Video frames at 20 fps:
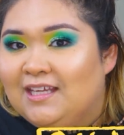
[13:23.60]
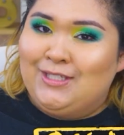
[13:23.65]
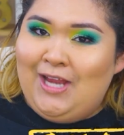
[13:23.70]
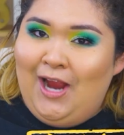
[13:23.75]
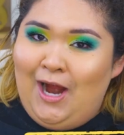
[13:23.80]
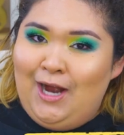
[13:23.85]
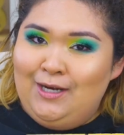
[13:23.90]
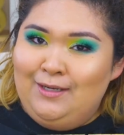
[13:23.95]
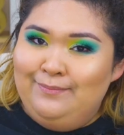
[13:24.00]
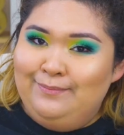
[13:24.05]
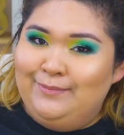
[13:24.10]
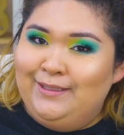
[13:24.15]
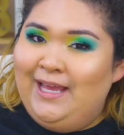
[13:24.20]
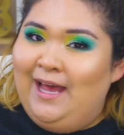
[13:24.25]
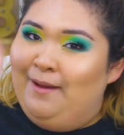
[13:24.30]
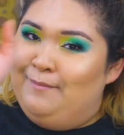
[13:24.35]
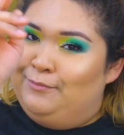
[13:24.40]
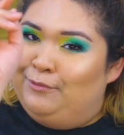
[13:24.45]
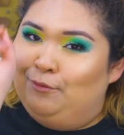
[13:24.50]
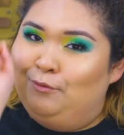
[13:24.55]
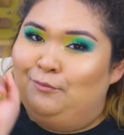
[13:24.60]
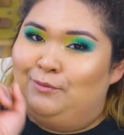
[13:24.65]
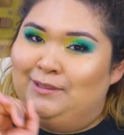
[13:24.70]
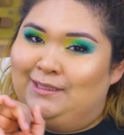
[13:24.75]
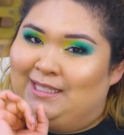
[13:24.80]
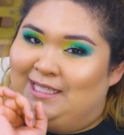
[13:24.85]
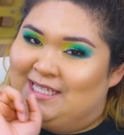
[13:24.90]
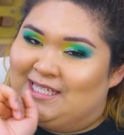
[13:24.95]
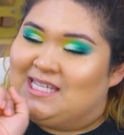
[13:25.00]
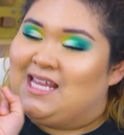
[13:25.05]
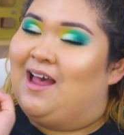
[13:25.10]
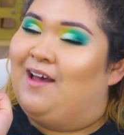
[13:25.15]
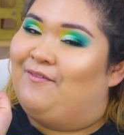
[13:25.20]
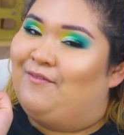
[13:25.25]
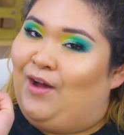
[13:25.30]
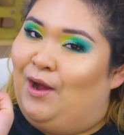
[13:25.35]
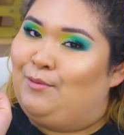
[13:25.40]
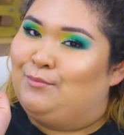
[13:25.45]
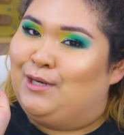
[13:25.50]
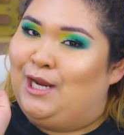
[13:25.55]
Tarte, come through with this
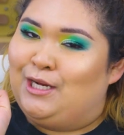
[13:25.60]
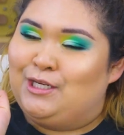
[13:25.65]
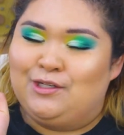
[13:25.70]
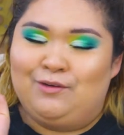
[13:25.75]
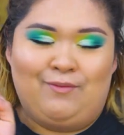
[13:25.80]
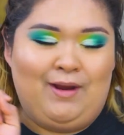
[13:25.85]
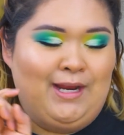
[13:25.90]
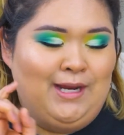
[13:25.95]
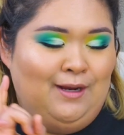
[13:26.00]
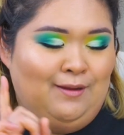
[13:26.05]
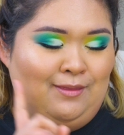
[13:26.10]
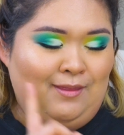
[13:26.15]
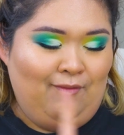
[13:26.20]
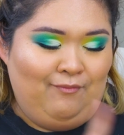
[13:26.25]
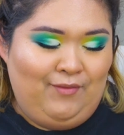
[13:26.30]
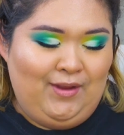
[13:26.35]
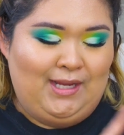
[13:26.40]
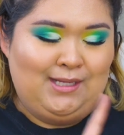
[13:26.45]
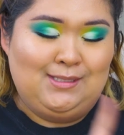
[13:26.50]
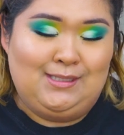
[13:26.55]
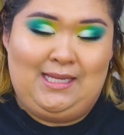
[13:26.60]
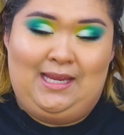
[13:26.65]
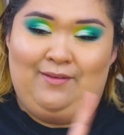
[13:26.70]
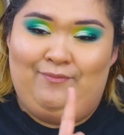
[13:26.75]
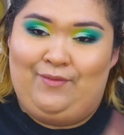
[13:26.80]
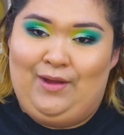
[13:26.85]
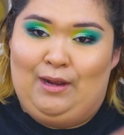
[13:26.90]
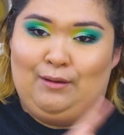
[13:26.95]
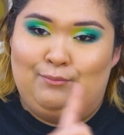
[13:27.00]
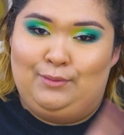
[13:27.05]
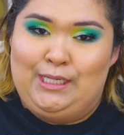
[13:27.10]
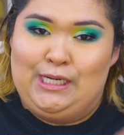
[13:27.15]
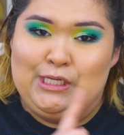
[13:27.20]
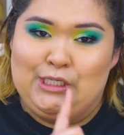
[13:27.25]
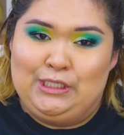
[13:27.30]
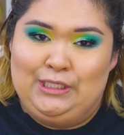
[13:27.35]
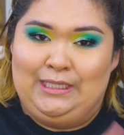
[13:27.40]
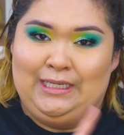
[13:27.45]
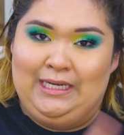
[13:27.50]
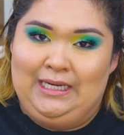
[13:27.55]
foundation right here, the Face Tape
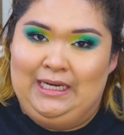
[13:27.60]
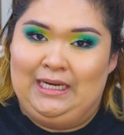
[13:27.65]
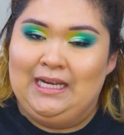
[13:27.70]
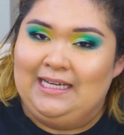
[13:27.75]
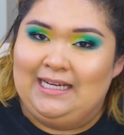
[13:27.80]
Foundation here.